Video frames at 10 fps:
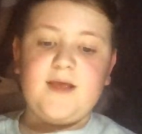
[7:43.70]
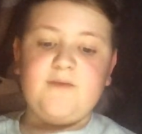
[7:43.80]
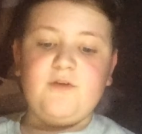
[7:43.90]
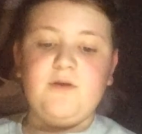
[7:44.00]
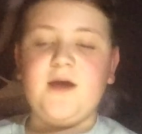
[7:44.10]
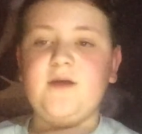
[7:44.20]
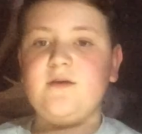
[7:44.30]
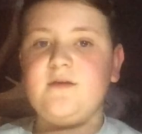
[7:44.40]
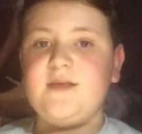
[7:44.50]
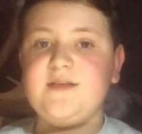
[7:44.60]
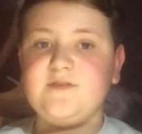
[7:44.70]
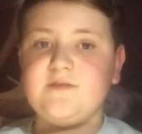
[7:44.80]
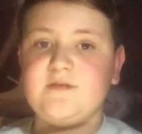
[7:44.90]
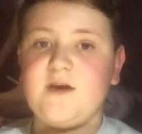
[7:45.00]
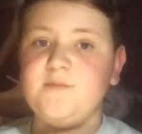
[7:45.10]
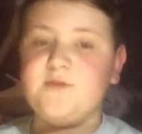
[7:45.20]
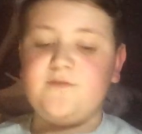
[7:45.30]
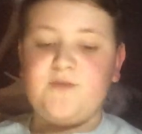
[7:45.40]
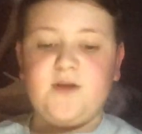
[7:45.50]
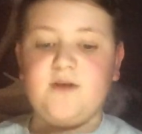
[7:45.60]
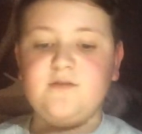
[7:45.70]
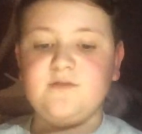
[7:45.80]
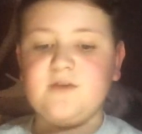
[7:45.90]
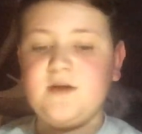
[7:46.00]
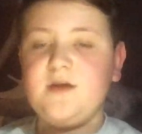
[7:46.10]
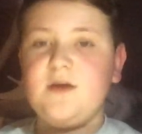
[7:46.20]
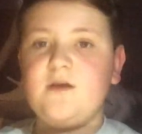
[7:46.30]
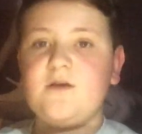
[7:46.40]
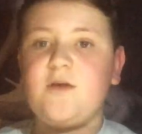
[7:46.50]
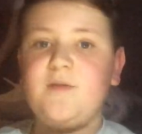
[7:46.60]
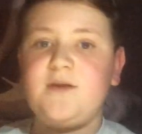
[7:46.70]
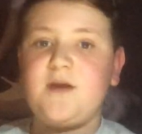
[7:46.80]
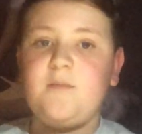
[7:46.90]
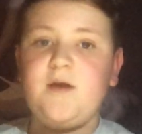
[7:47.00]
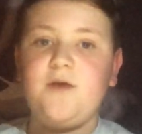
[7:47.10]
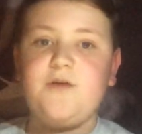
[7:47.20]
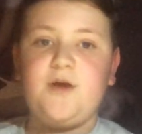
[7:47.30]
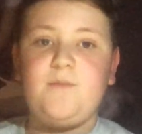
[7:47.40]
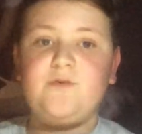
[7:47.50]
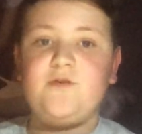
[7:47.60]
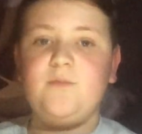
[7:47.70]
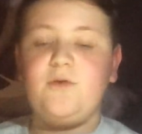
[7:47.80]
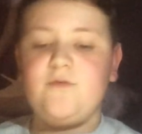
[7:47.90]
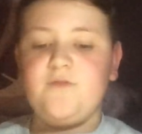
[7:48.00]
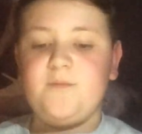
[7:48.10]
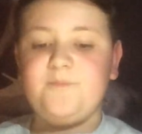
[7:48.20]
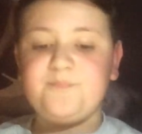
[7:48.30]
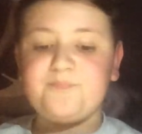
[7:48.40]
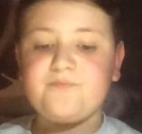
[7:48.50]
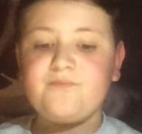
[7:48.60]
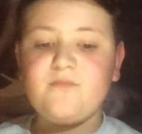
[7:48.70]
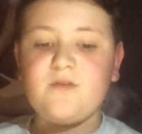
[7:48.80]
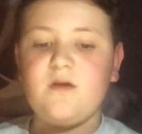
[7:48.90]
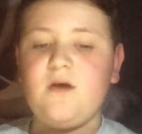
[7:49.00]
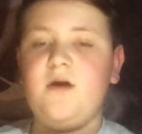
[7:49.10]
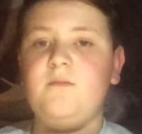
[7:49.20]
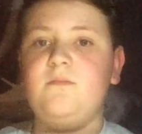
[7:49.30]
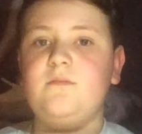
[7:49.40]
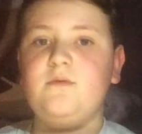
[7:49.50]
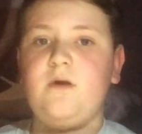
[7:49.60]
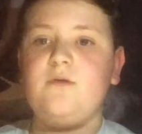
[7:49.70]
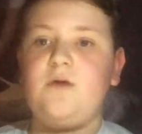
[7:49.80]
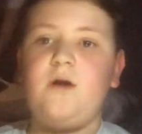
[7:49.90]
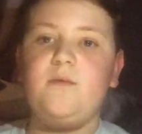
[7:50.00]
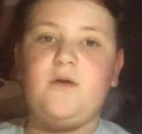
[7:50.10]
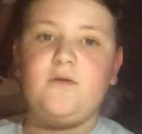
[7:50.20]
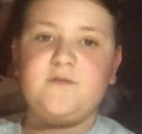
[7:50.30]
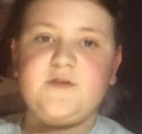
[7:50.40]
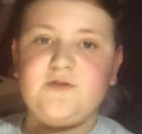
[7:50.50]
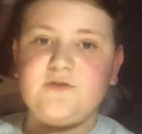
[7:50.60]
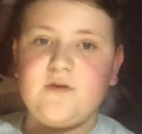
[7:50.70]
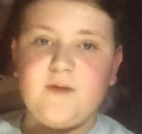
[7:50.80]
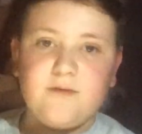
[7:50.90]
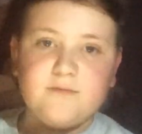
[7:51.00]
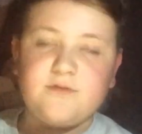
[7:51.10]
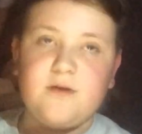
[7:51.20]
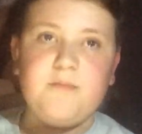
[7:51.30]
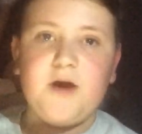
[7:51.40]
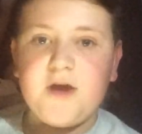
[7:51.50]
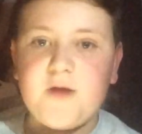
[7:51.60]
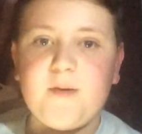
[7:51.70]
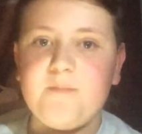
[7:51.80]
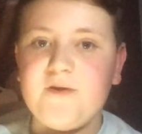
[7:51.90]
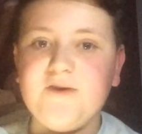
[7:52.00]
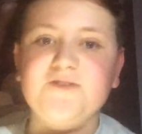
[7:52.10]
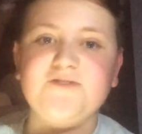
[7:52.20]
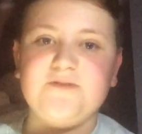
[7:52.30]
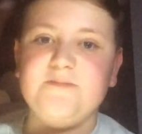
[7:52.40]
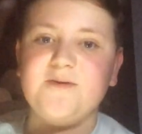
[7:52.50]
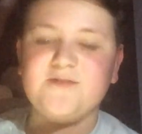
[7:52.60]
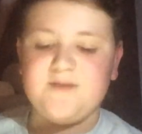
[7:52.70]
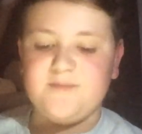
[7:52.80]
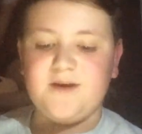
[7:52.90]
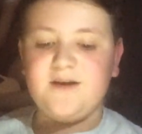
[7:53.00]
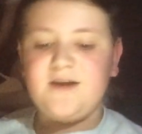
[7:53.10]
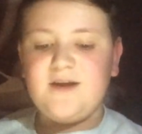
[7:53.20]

If you like these types of videos, comment down below and I will do more of them. I won't obviously just go out and buy an iPad Pro just to unbox it, but